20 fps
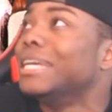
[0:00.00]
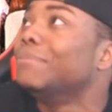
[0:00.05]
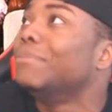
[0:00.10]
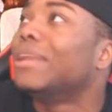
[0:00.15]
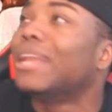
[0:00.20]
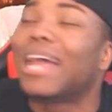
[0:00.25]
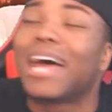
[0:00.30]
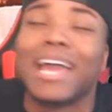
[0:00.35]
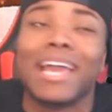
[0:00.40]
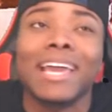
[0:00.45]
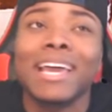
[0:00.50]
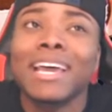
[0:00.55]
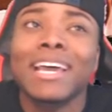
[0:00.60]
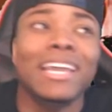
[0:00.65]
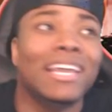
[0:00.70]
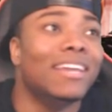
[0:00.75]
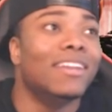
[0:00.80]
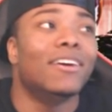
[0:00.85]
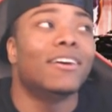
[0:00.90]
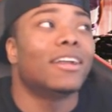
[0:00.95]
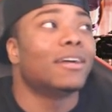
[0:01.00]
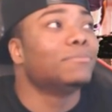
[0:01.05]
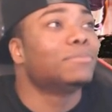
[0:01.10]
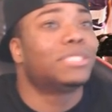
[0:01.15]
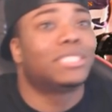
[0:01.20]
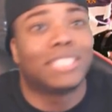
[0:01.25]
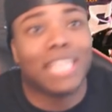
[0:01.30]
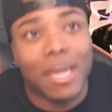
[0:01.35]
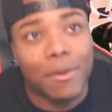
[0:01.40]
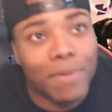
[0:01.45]
Team and like, you know what I'm
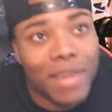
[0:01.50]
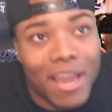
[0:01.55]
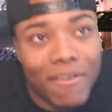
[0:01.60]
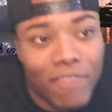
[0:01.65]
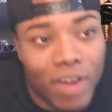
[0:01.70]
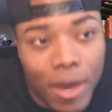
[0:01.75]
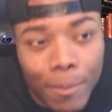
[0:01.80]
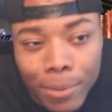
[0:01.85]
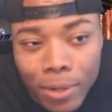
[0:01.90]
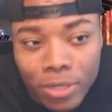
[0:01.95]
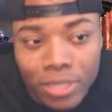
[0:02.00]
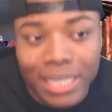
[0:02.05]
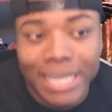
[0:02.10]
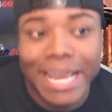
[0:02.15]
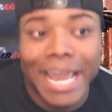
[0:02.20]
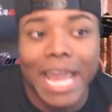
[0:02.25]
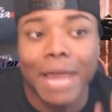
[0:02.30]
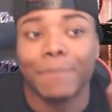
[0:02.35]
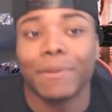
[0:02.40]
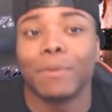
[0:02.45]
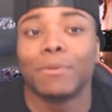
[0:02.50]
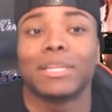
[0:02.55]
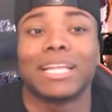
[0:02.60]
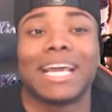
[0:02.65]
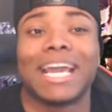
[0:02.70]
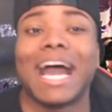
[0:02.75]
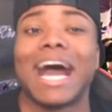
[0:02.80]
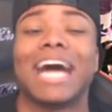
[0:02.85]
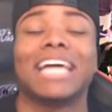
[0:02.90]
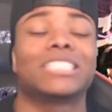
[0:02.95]
saying? We haven't uploaded the gameplay with the
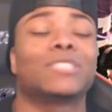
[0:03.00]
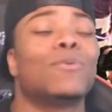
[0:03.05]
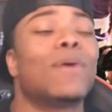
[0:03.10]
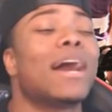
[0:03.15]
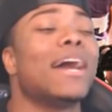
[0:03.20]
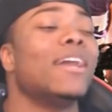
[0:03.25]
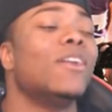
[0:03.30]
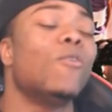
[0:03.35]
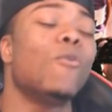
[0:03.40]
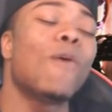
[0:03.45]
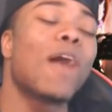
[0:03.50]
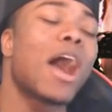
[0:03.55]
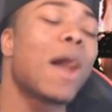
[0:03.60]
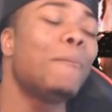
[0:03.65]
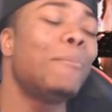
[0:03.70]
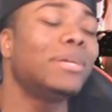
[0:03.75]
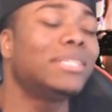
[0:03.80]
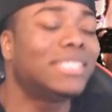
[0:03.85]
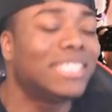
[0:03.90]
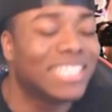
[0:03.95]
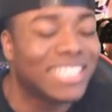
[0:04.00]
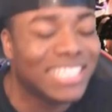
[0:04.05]
God Squad in a while, but